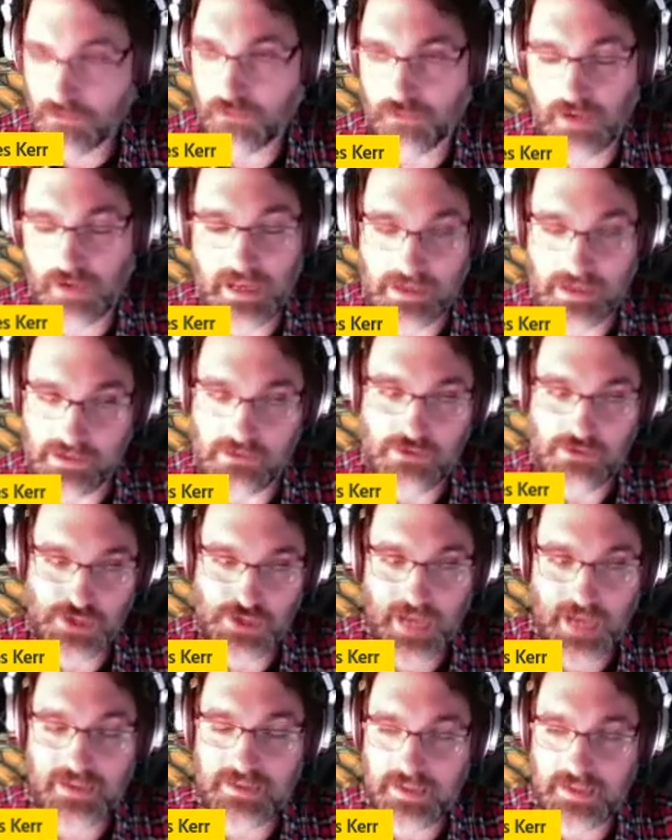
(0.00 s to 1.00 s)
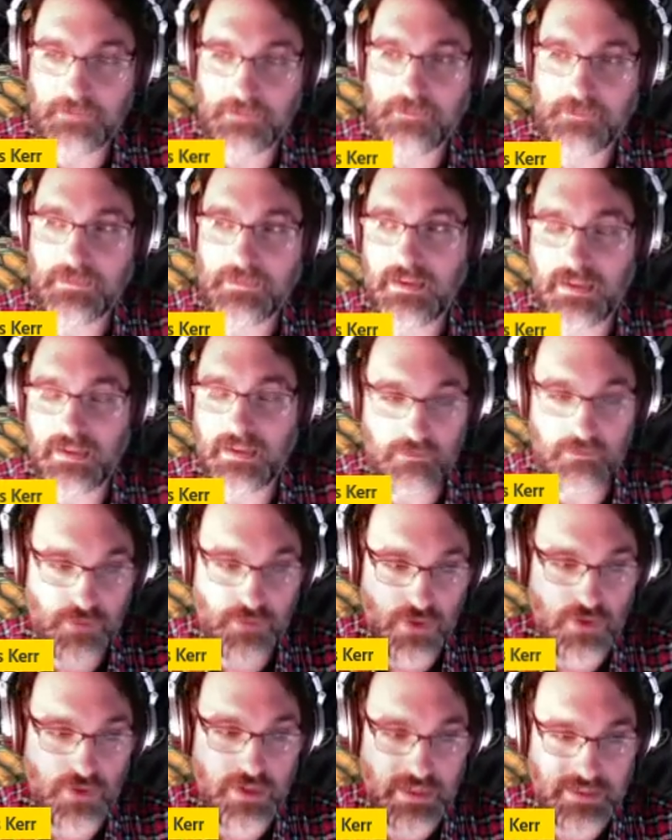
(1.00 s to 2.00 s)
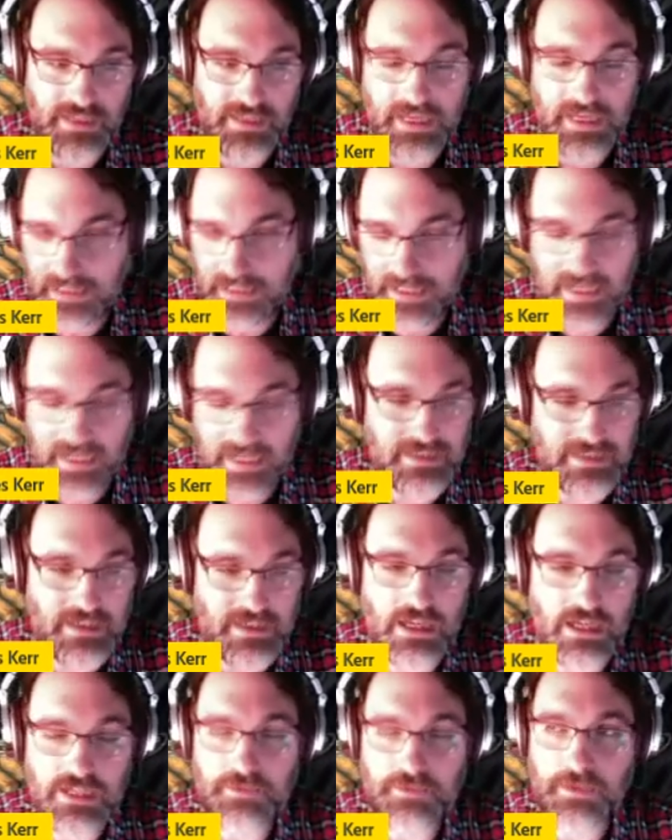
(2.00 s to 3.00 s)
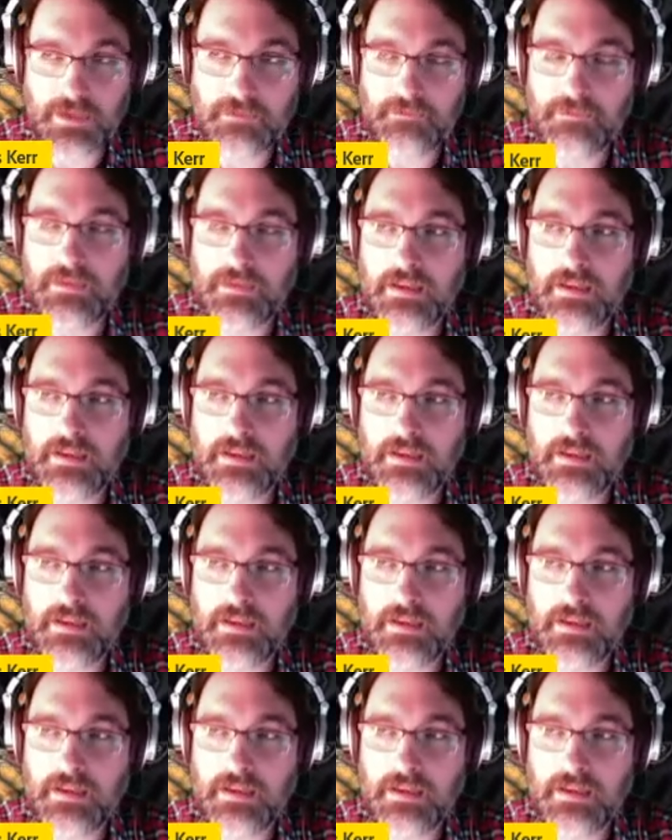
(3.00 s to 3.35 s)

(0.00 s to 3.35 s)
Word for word: friend Jackson, and broken his leg, and the guy's in the hospital.